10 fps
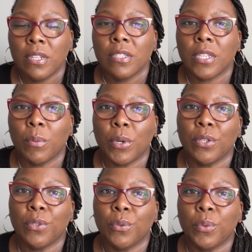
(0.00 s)
Someone
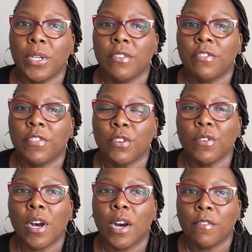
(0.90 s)
who would feel
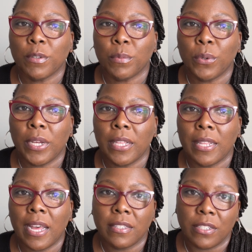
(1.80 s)
comfortable in
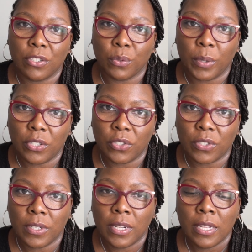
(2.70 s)
that
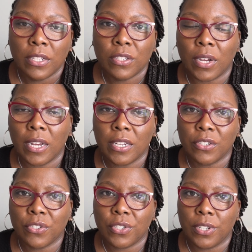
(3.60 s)
situation. So I
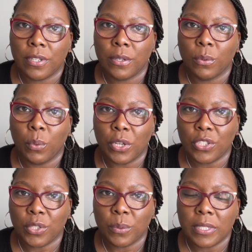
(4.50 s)
understood what
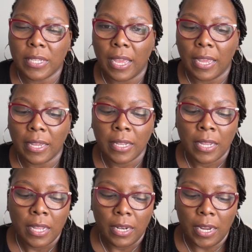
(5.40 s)
she was saying.
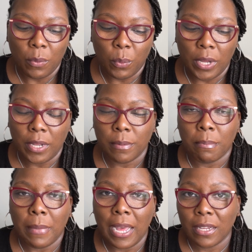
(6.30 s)
Now, what
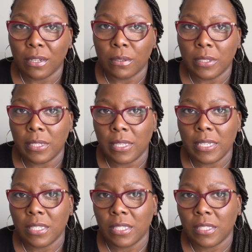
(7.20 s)
my goal in
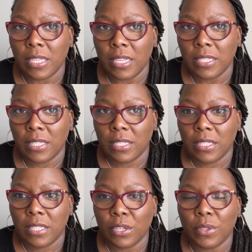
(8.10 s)
this is
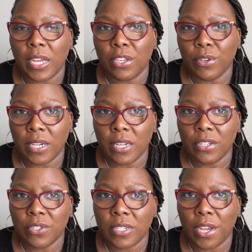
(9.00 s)
so that you can
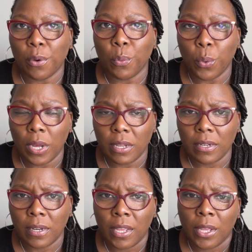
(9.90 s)
understand,
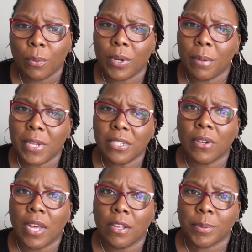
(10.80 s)
one, when a mental
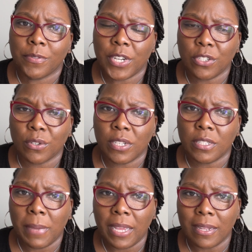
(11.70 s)
health professional is
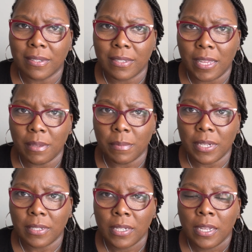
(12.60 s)
making a
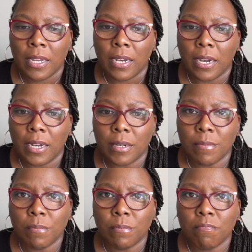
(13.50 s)
statement,
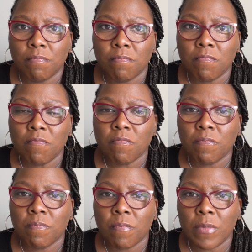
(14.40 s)
9
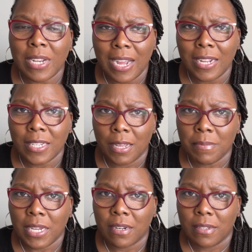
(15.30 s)

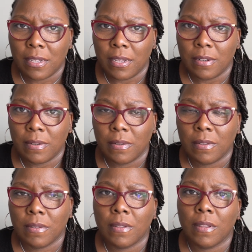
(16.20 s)
times out of 10,
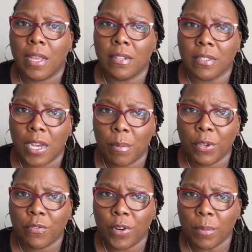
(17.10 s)
it's
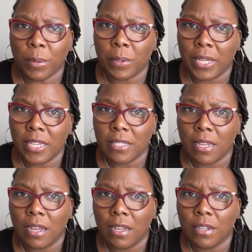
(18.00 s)
coming from a place
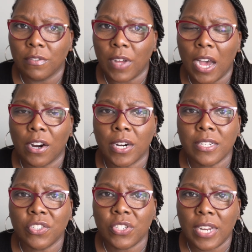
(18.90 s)
of our
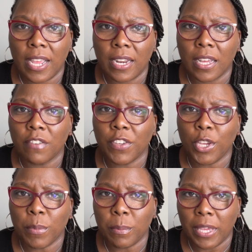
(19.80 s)
understanding of
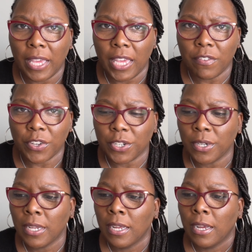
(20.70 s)
human behavior,
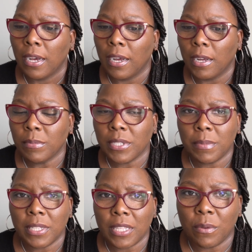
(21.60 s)

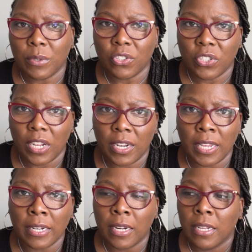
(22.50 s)
something we
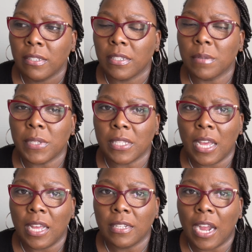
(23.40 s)
studied, something
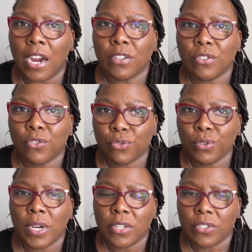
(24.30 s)
that our
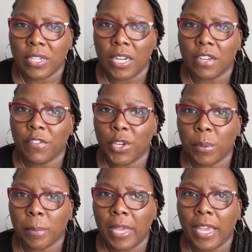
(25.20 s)
true understanding of
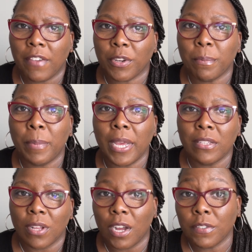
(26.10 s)
human behavior
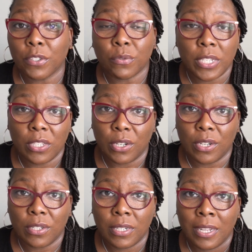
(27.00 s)
based off the
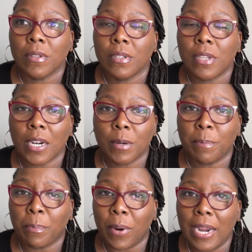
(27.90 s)
research. Dr.
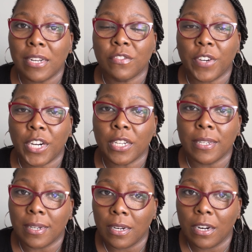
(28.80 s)
Bryant is very
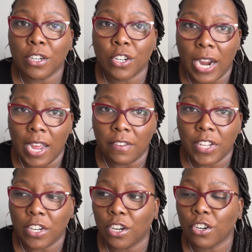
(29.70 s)
good at her craft,
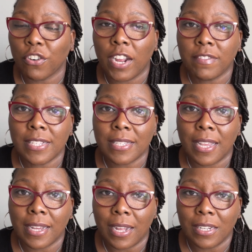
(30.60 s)
and her craft is
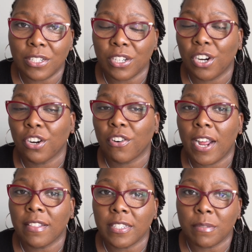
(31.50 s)
psychology, her
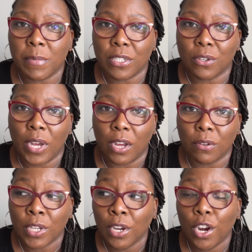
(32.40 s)
craft is mental
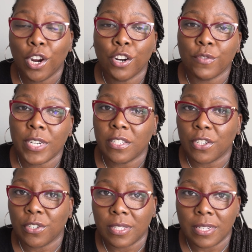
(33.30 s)
health, her
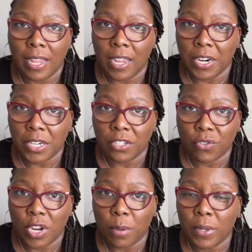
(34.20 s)
research is in the area of
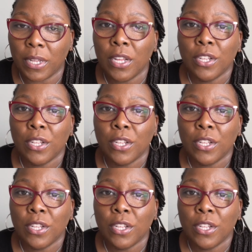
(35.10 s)
trauma.